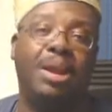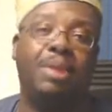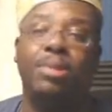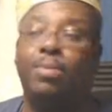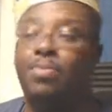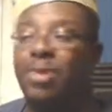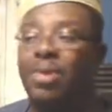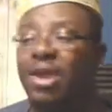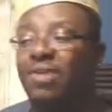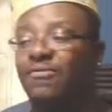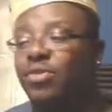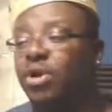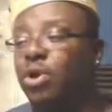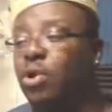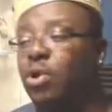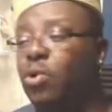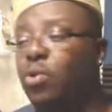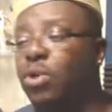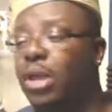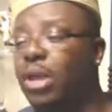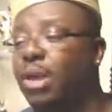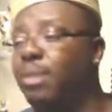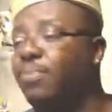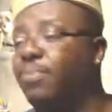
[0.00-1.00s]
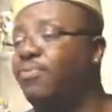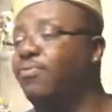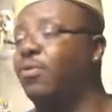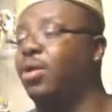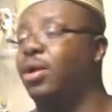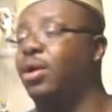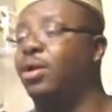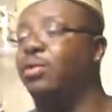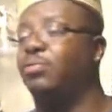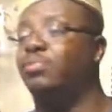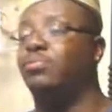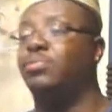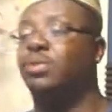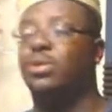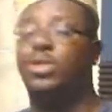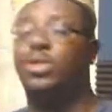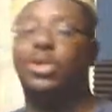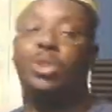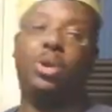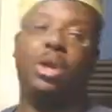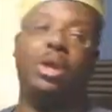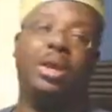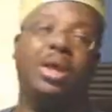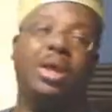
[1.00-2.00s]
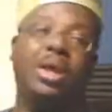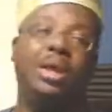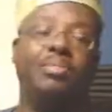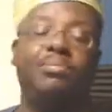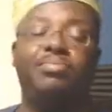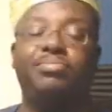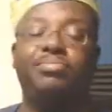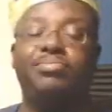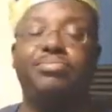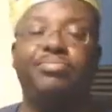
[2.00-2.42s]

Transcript: I'm gonna pay for the whole year up front. Straight up.